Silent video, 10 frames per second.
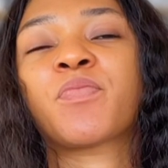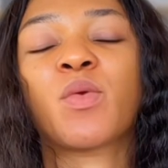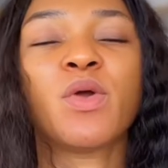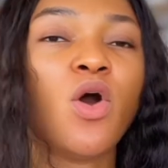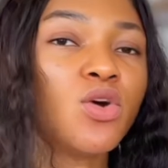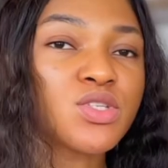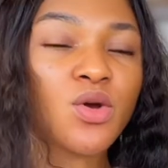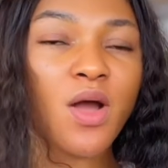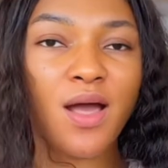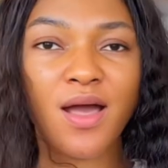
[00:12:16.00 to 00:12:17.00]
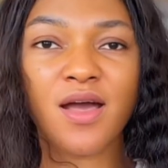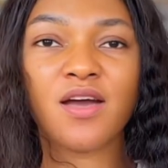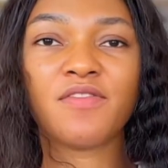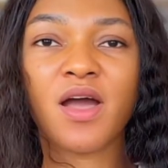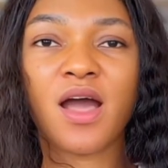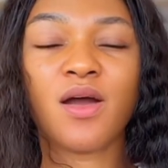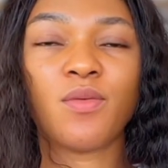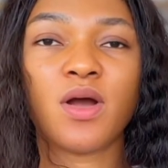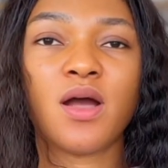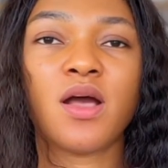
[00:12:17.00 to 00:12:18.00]
We also have
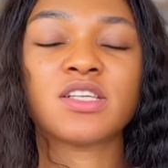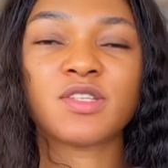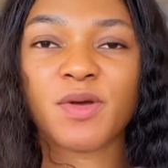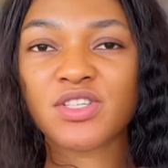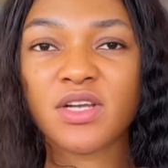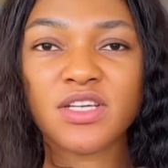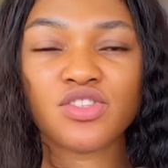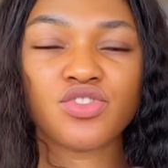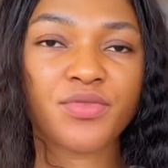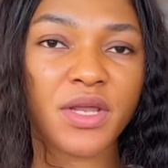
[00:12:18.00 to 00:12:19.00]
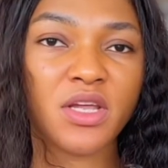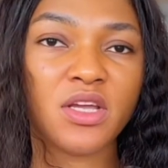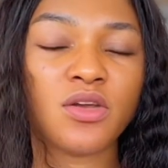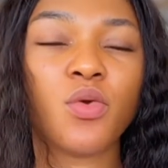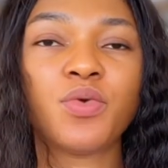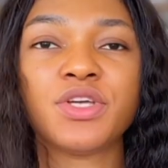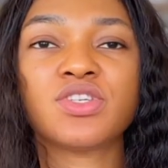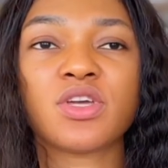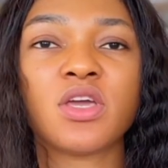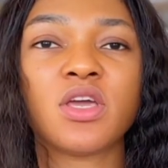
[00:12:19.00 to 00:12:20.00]
our specialist training,
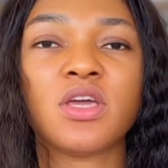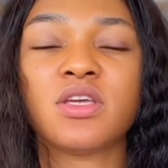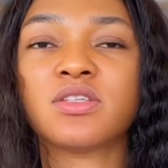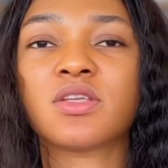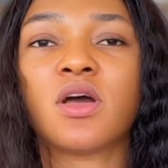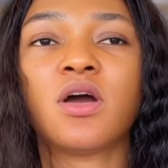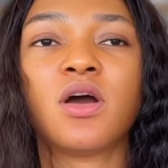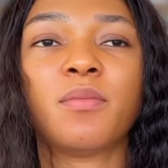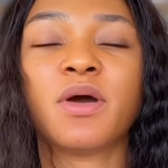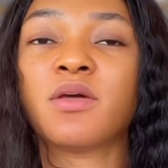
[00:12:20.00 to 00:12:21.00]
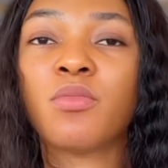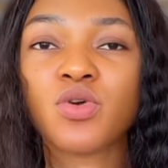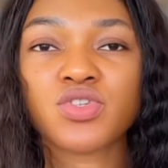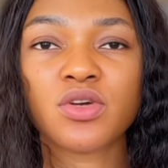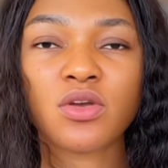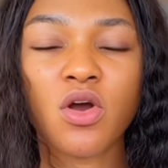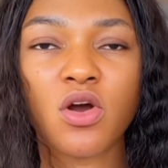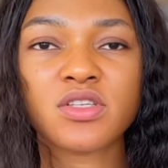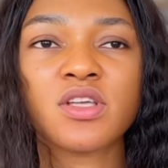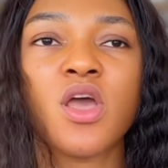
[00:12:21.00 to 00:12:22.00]
which is an emulsion
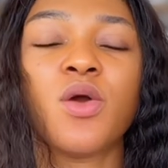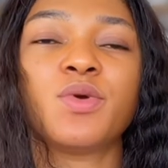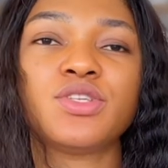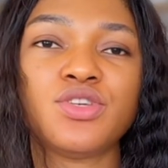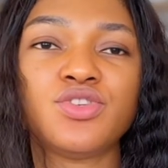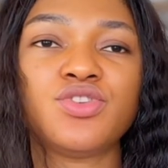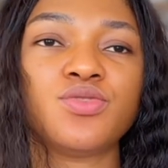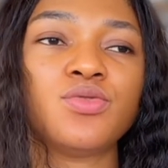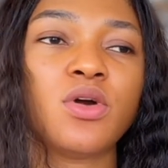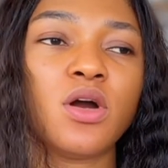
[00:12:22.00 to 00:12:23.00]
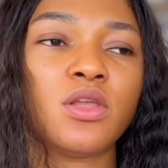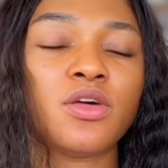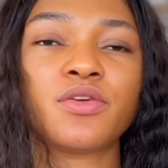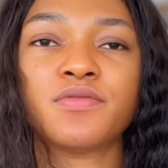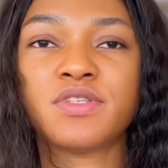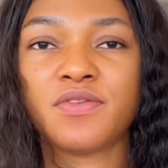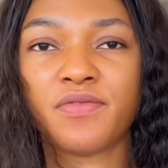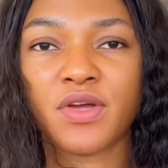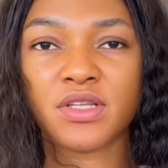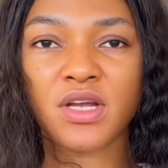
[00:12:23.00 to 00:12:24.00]
course. We teach you a lot of
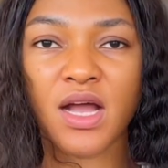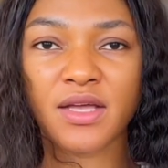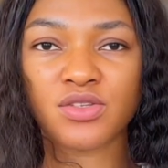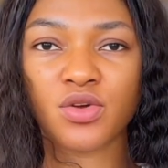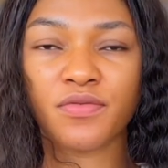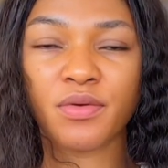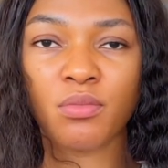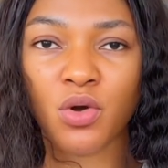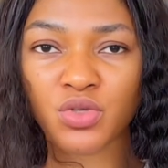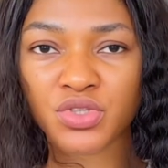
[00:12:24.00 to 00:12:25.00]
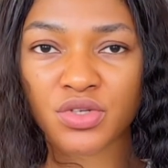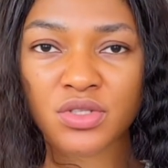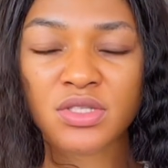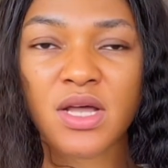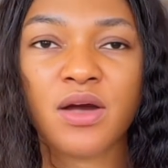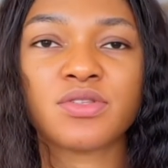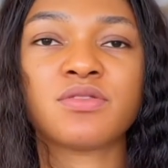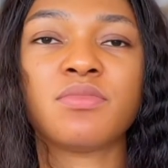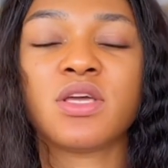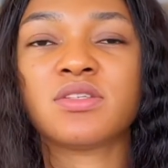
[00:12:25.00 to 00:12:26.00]
different kinds of emulsions, how to
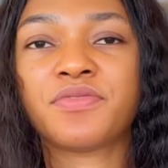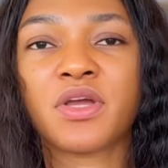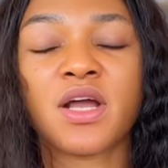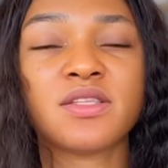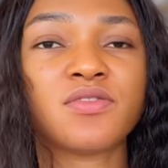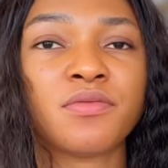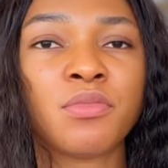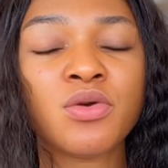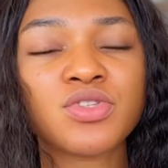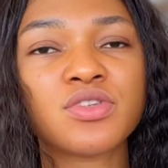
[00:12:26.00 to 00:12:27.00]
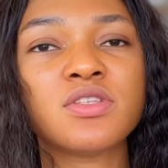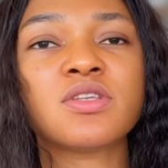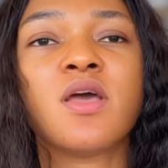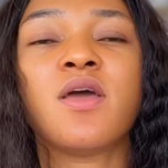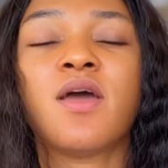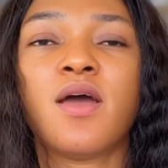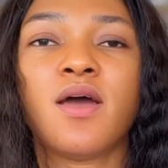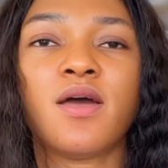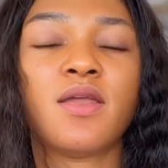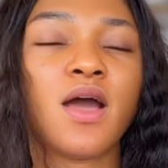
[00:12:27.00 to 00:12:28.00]
make different kinds of emulsions,
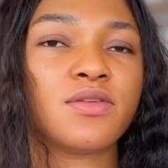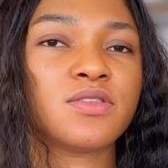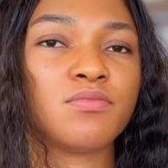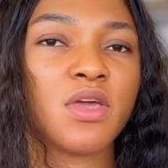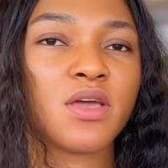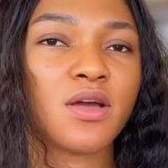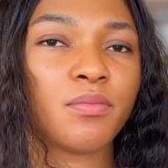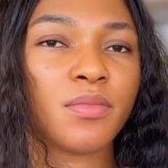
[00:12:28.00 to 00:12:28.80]
and how to make